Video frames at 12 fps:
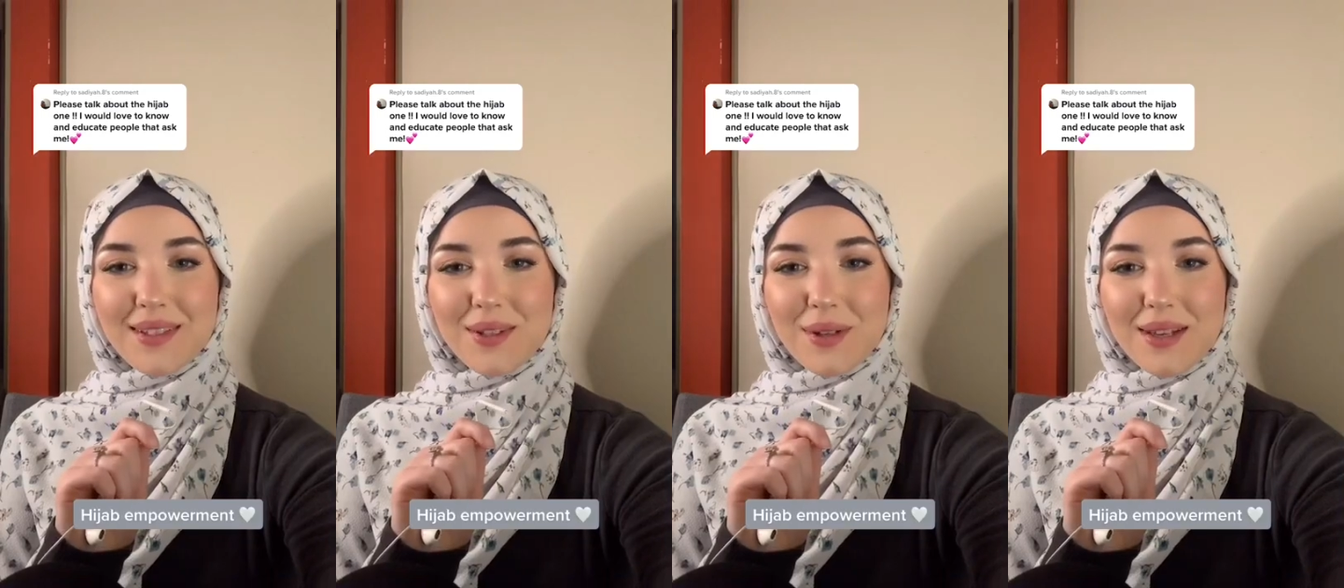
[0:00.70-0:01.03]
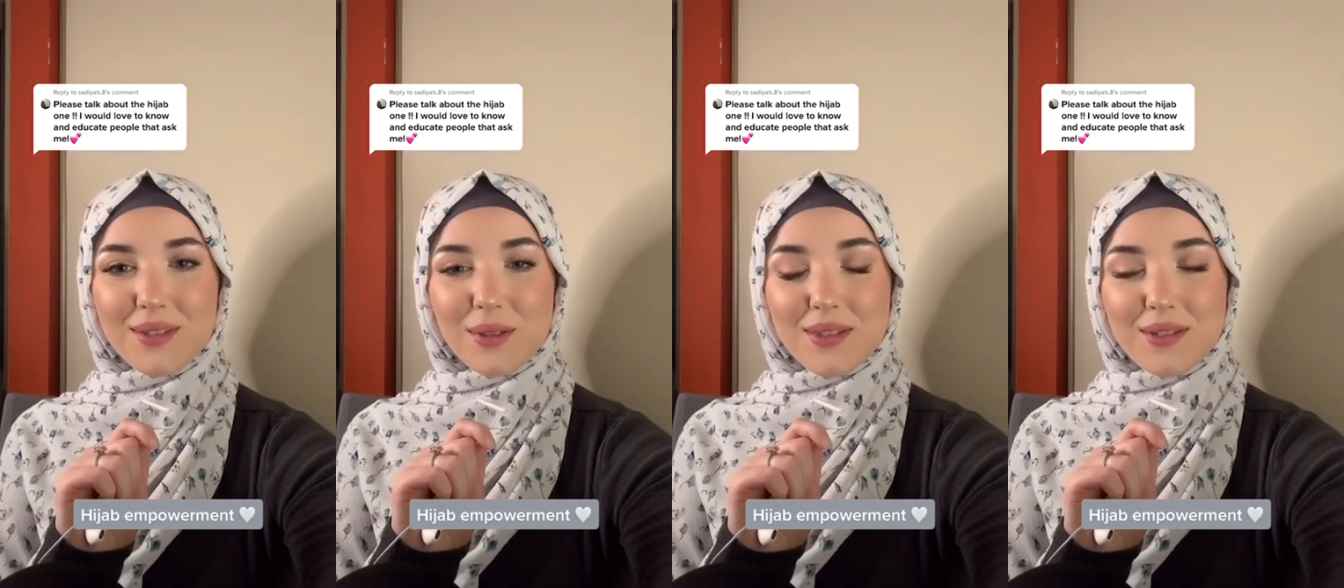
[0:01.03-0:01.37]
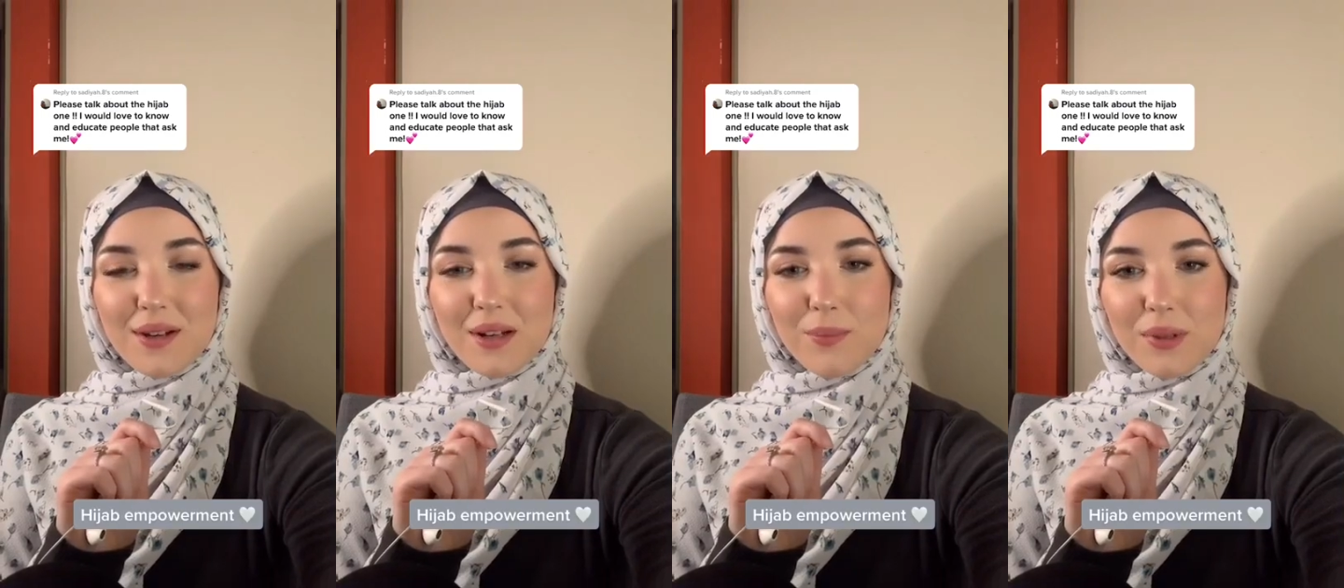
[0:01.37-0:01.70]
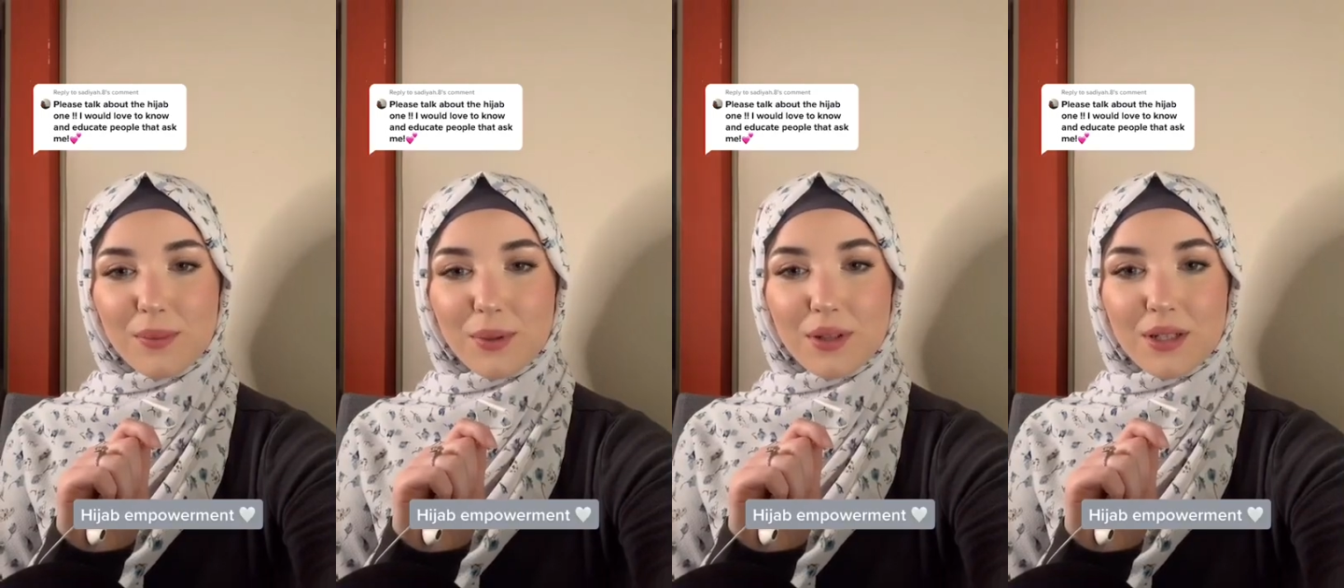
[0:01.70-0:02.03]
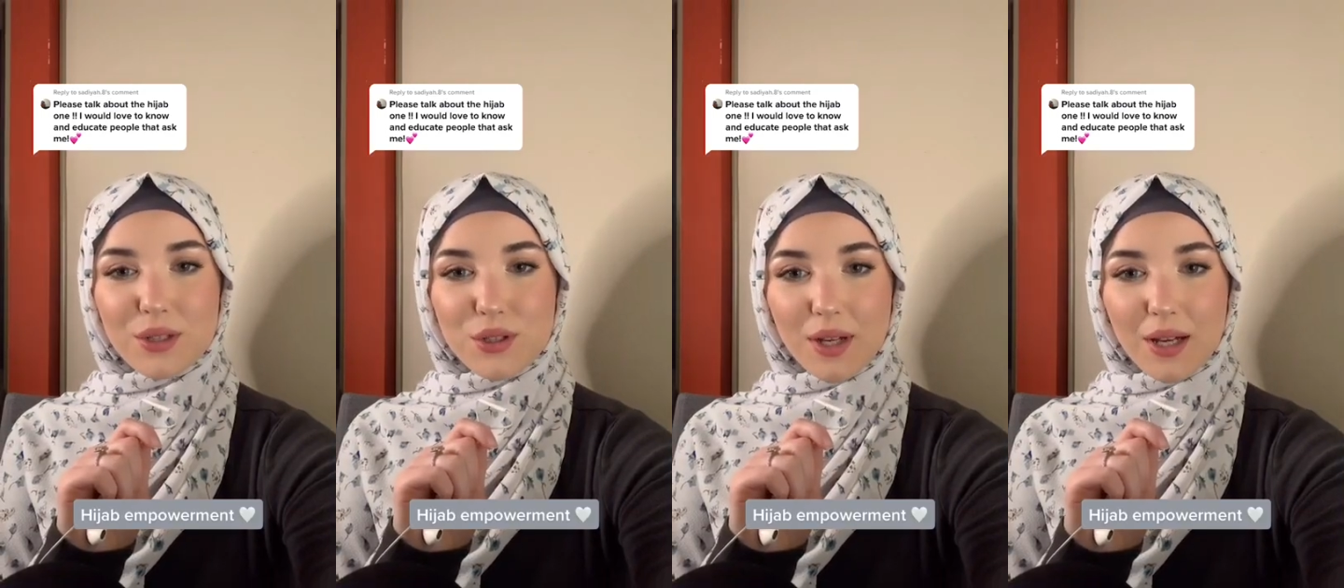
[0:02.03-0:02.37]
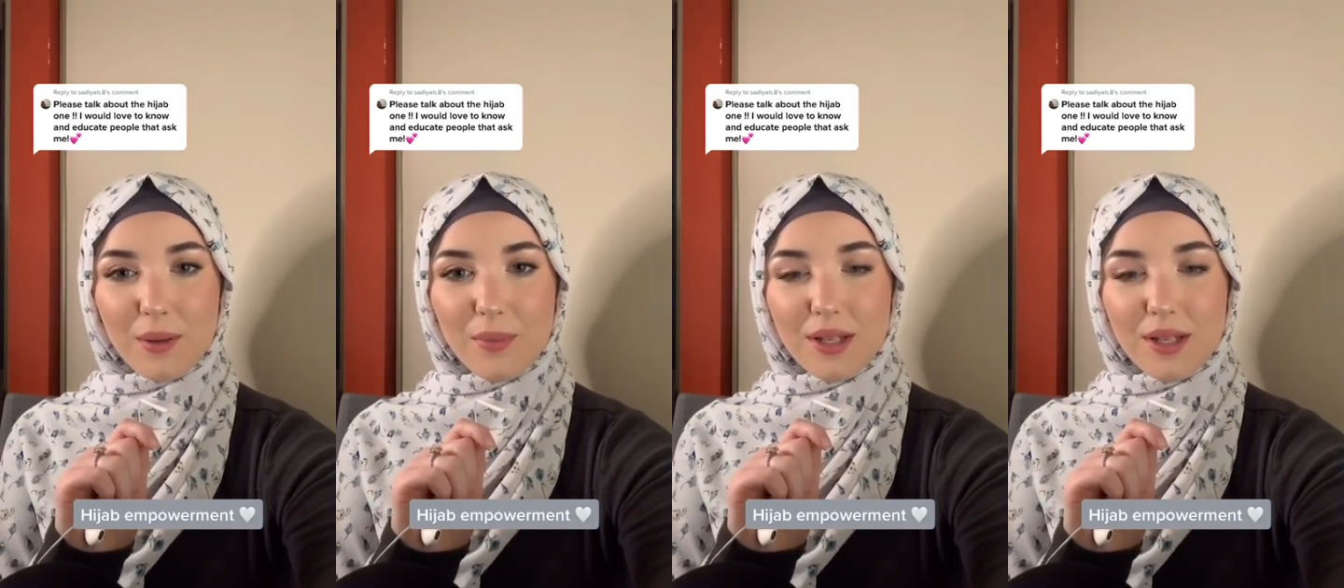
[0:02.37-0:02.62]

Okay, so let's talk a bit about hijab